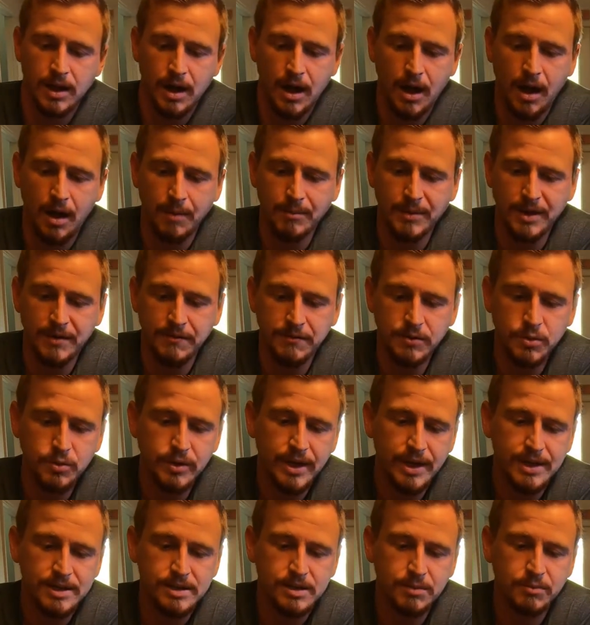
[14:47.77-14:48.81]
if you
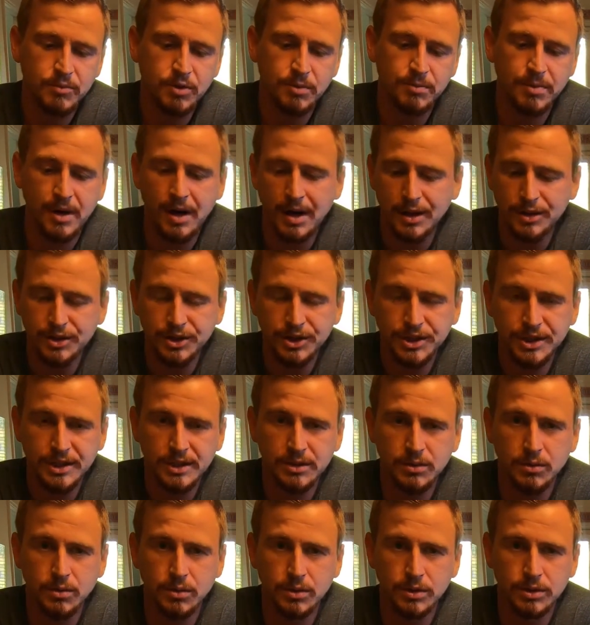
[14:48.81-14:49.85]
get some
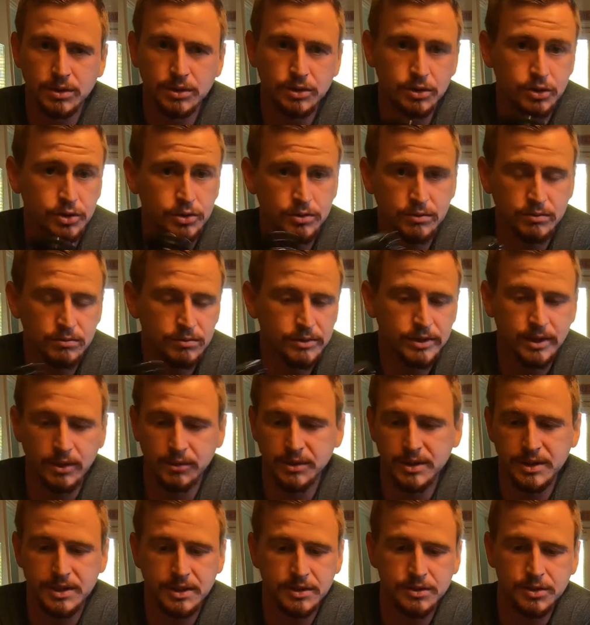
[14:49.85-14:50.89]
rapashi or,
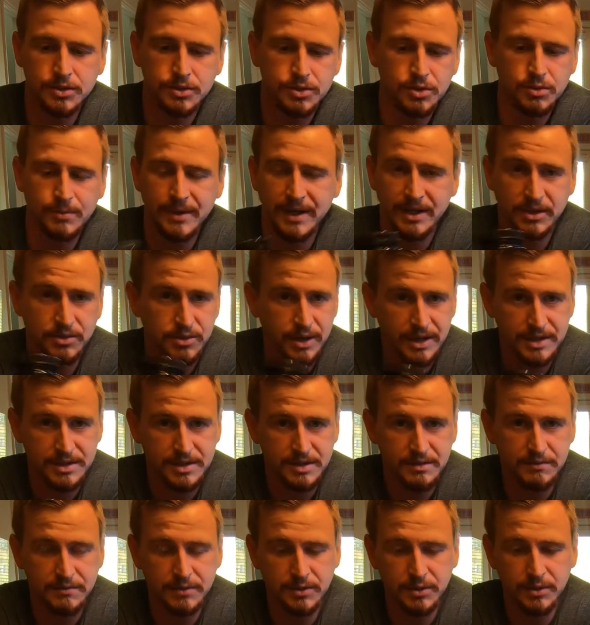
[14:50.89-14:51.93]
this is a Zoo Med
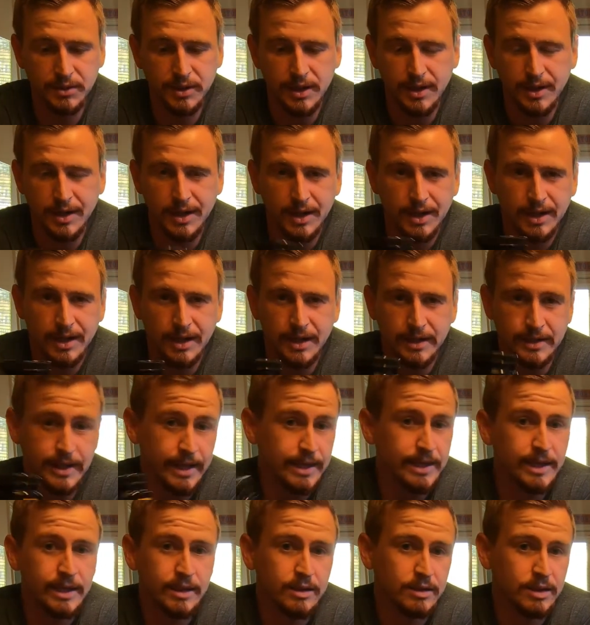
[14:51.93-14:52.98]
Cresty food, they
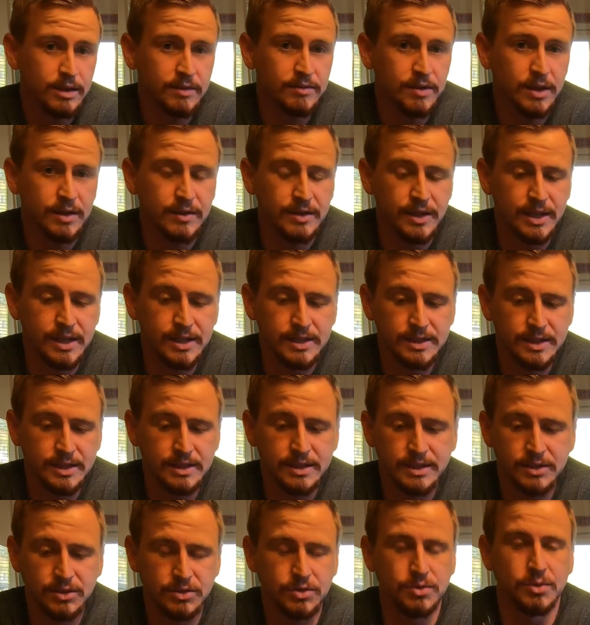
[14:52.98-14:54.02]
can live on this. This
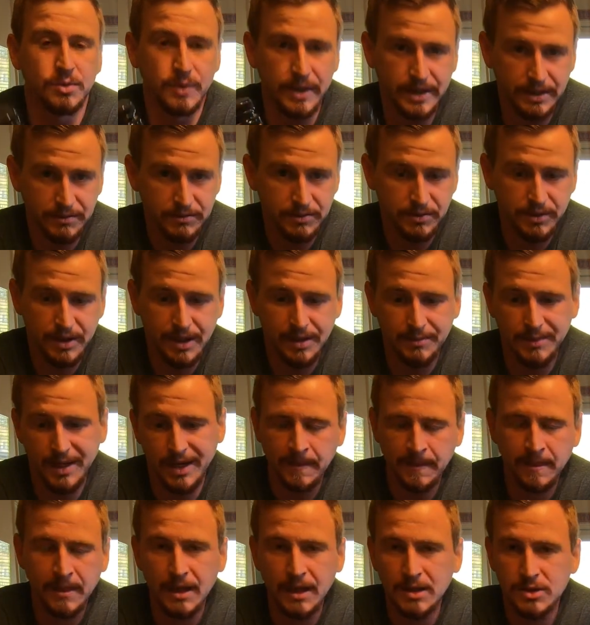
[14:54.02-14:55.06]
is great for them.
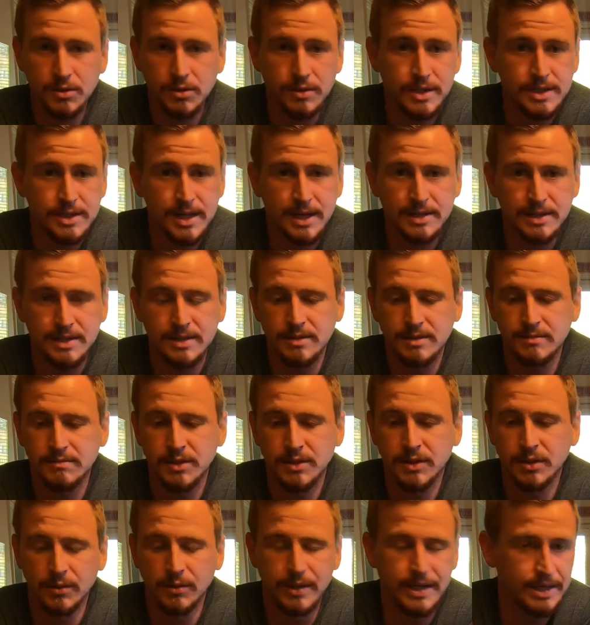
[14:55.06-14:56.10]
So this has, you
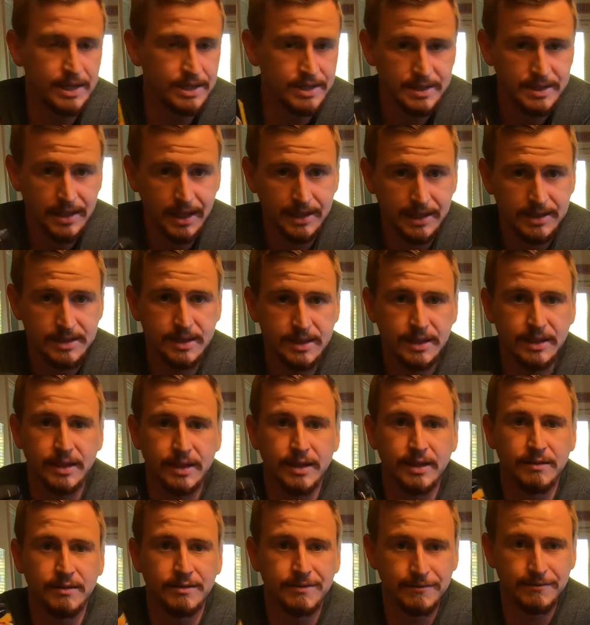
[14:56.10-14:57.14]
know, insects in
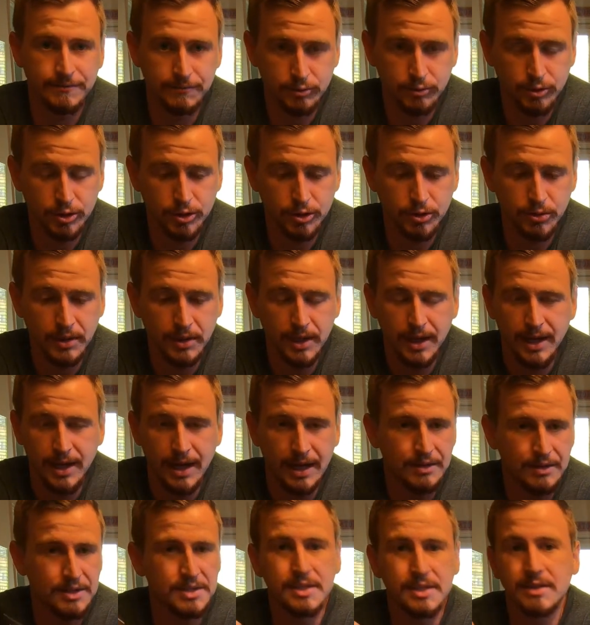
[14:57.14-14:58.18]
it, fruit,
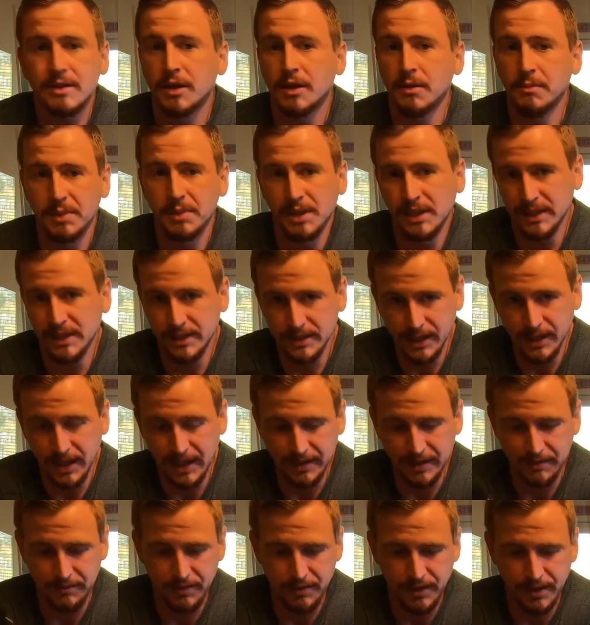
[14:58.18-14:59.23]
and this is a complete
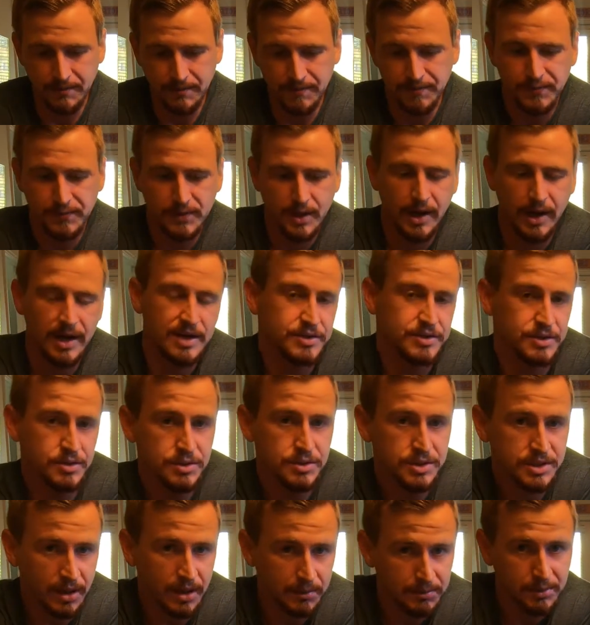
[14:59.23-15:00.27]
diet for them. I do
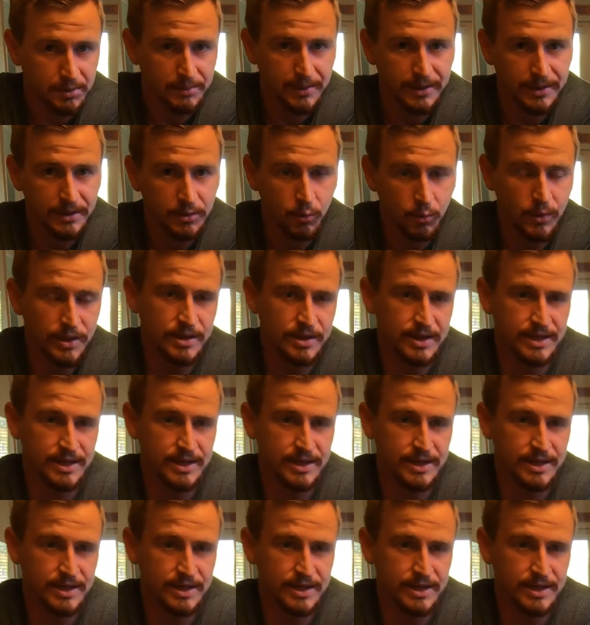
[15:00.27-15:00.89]
supplement it with